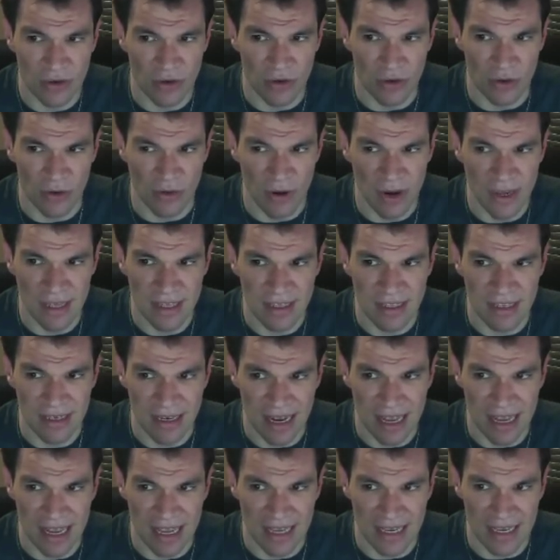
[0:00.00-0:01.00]
ways
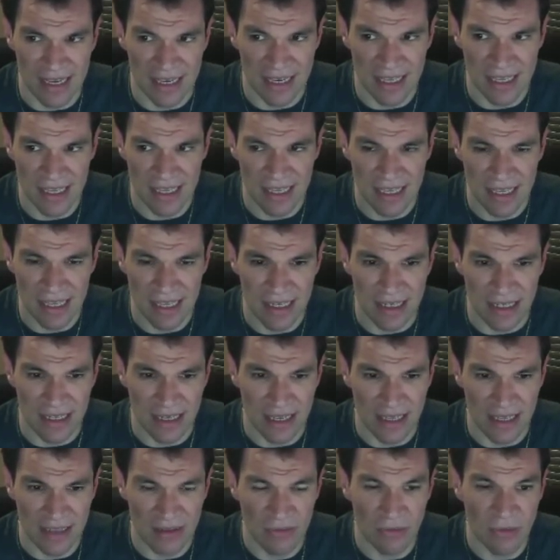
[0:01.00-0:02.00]
like
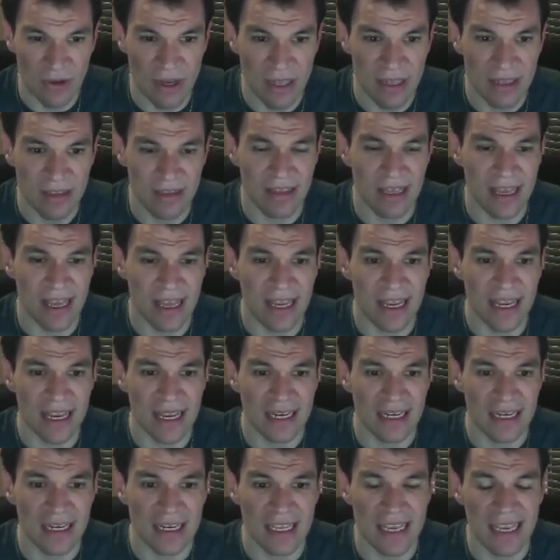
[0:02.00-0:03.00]
this one,
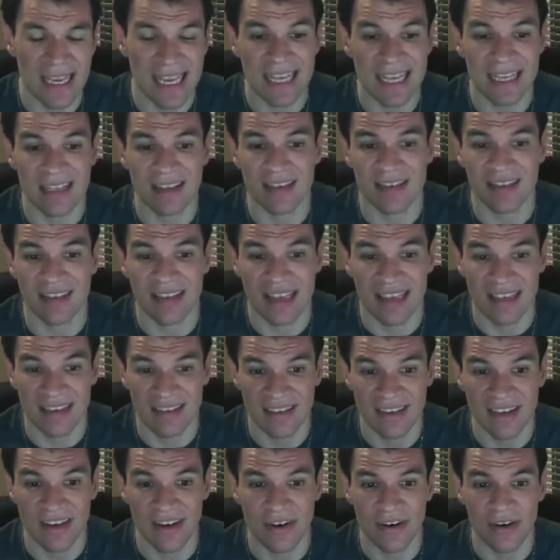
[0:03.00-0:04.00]
then it's
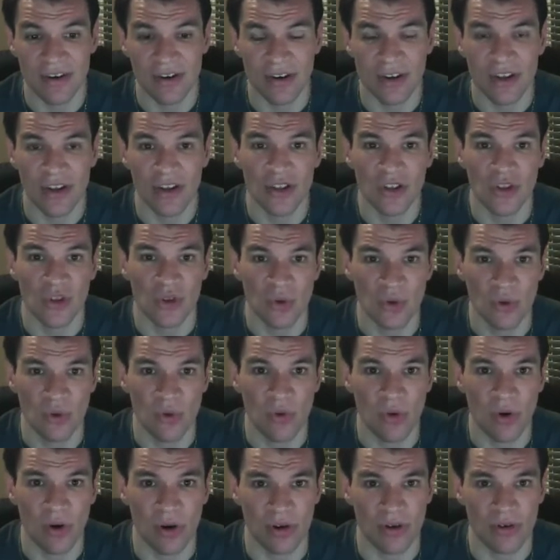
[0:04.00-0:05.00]
easier to
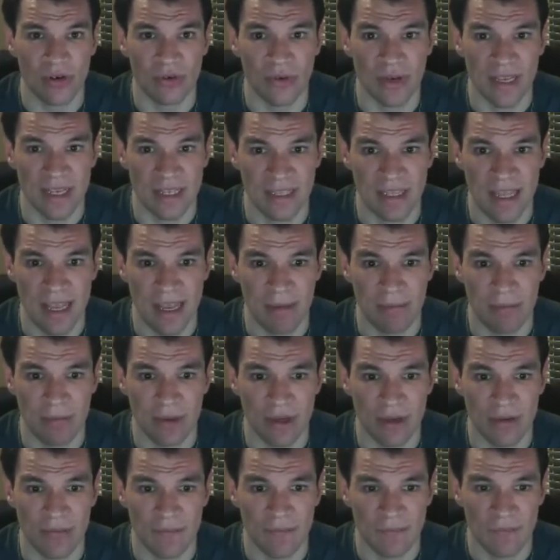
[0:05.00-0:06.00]
work with them.
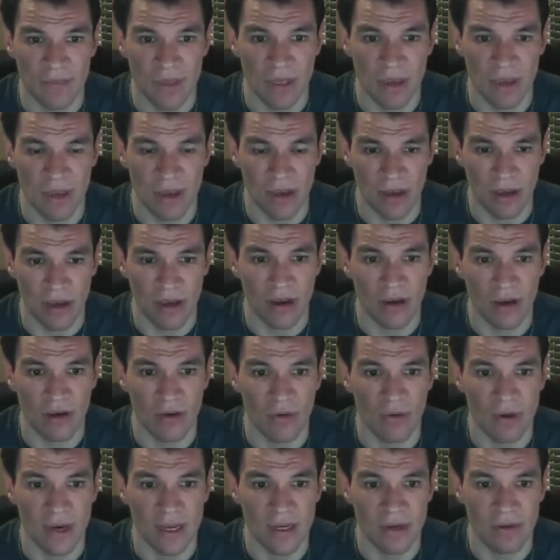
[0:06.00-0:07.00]

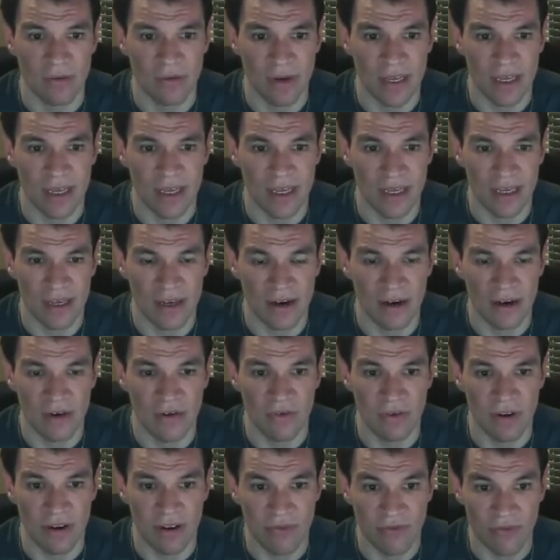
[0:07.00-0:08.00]
And when we
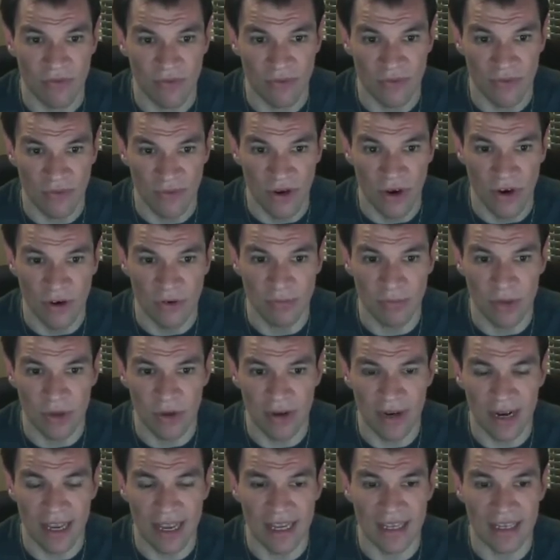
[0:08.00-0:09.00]

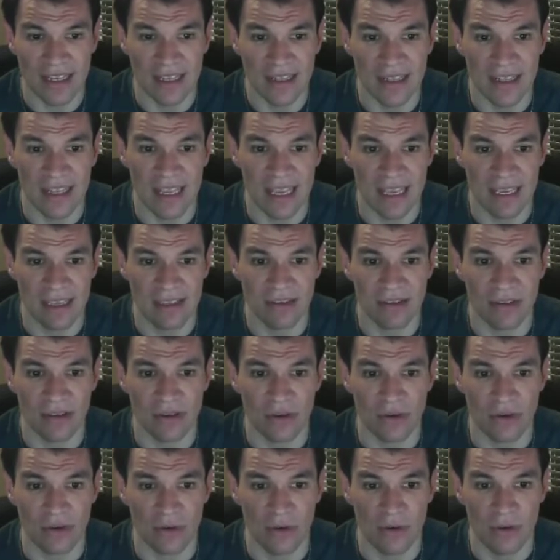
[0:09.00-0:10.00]
reformulate things
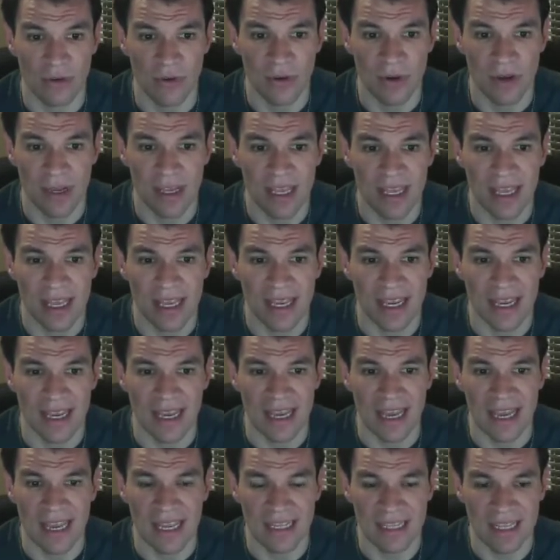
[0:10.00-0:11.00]
to
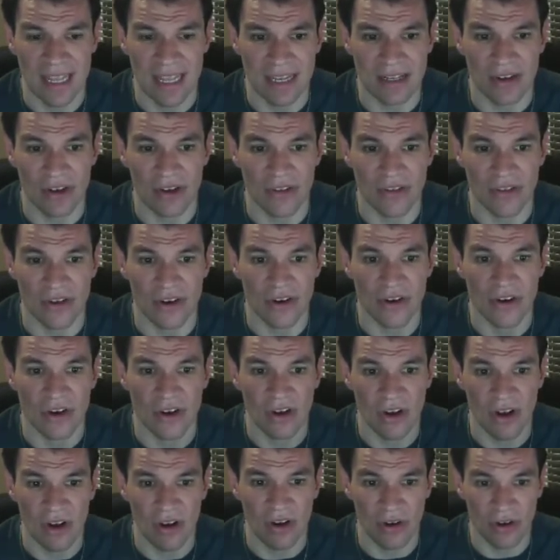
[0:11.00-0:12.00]
get another
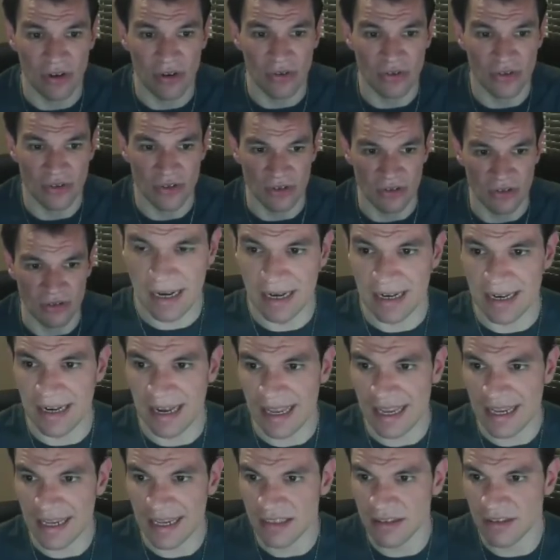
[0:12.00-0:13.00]
conclusion.
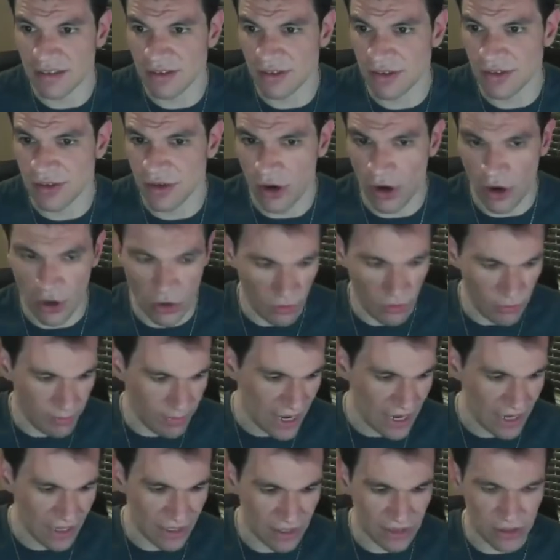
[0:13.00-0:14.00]
Let's go
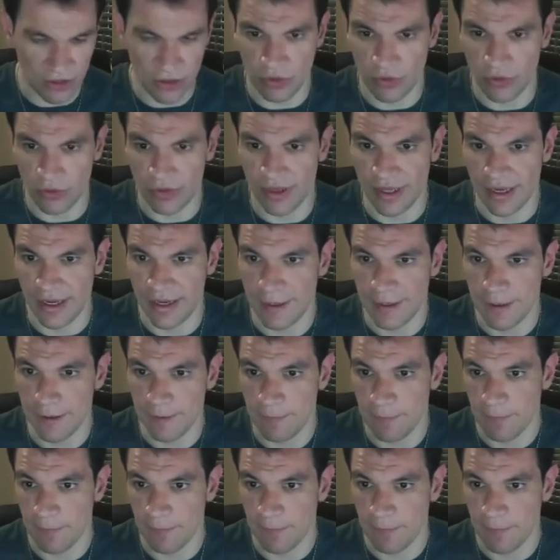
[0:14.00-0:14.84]
back to the